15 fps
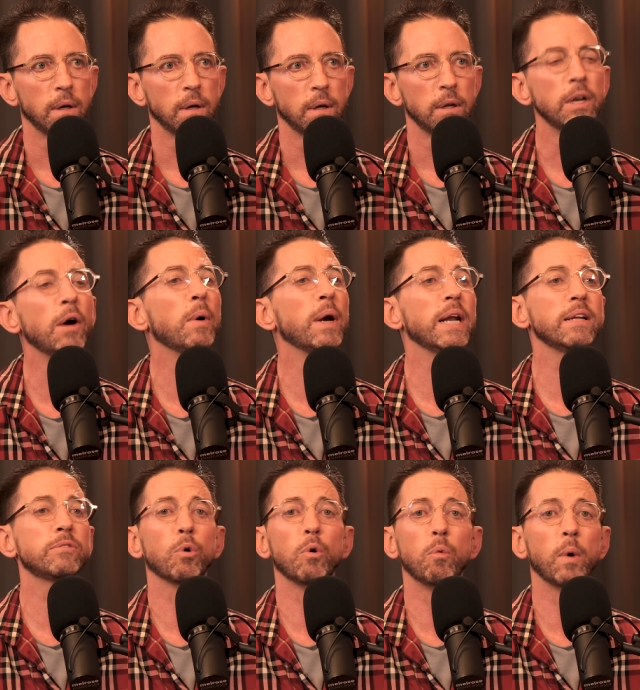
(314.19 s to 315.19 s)
it. It
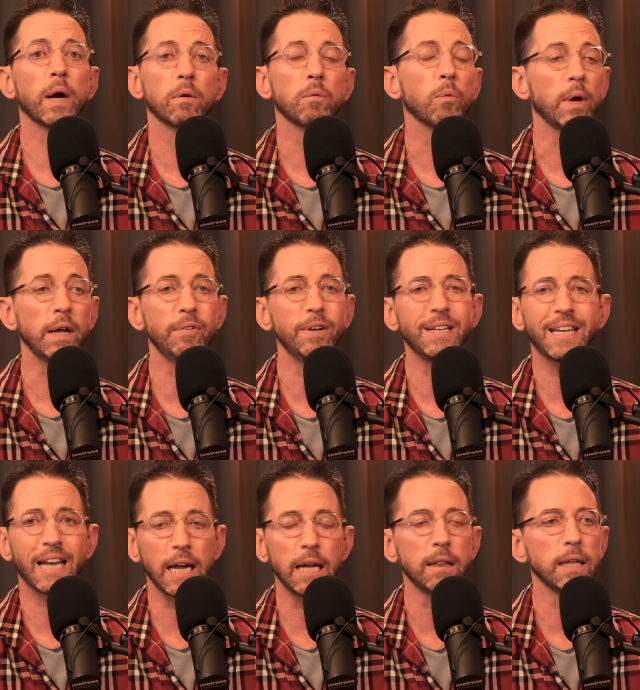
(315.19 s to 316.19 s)
is weird. Even
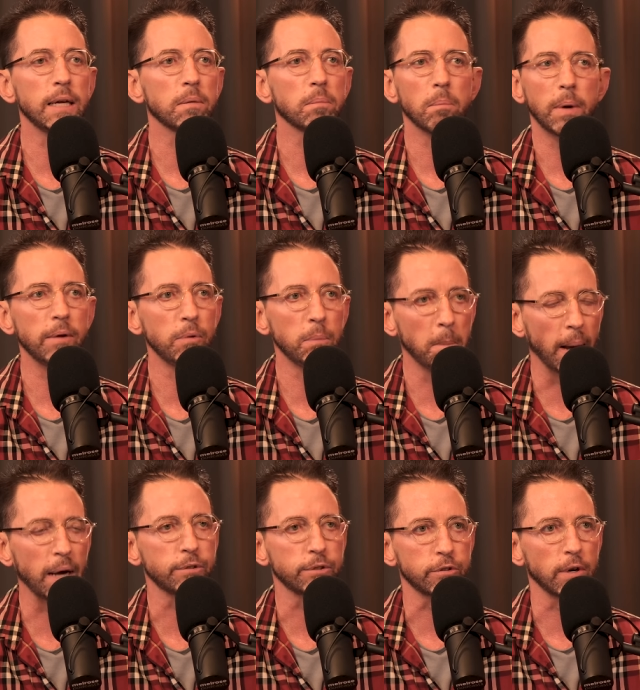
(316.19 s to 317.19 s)
killing, even
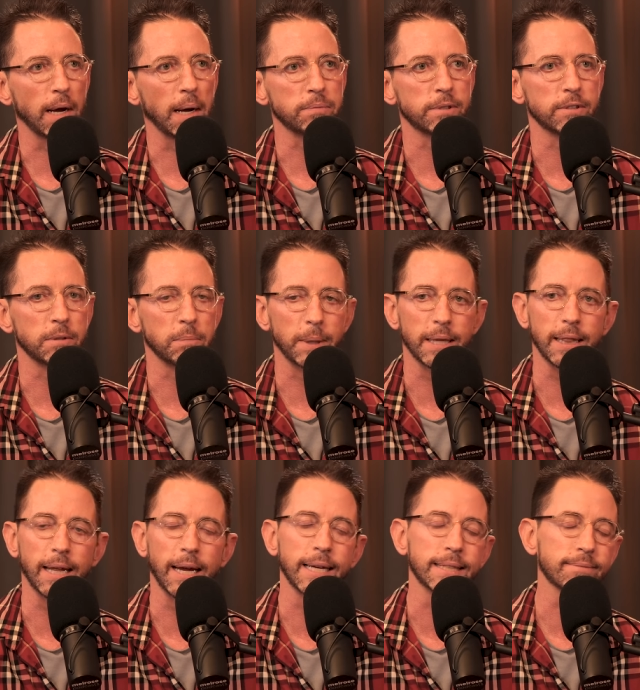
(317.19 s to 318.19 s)
mousetraps is a bit
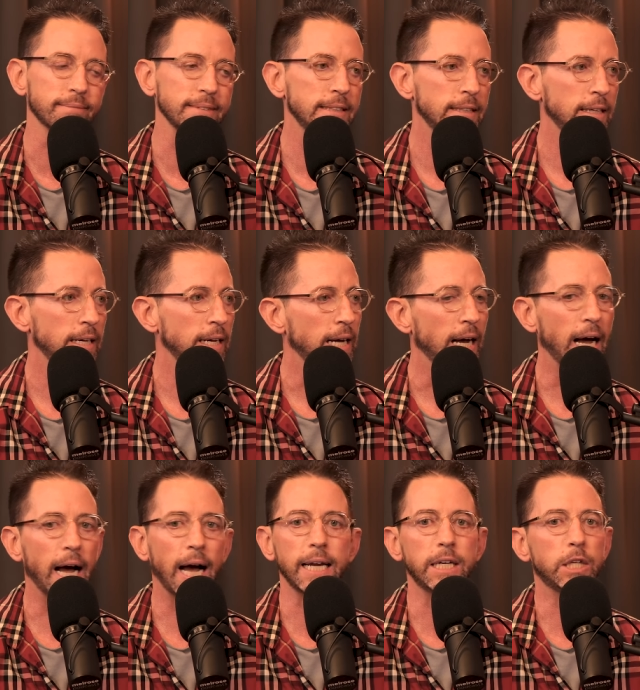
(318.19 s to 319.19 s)
like,
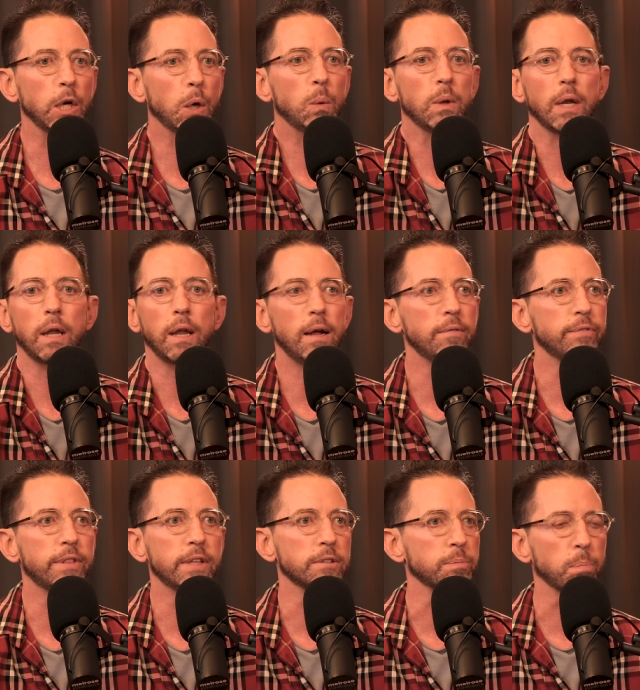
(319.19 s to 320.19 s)
I don't
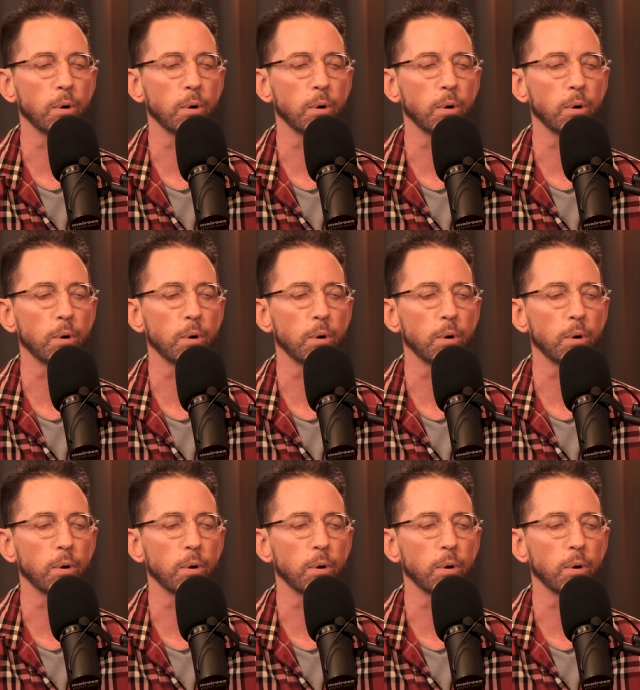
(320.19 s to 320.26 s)
love this